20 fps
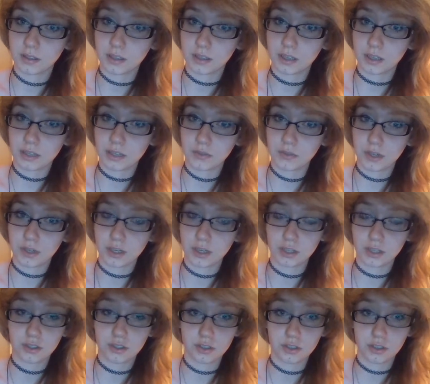your index finger
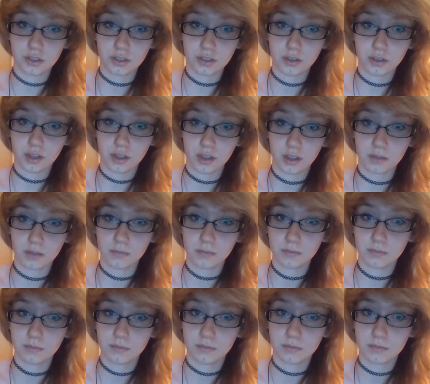touches your thumb.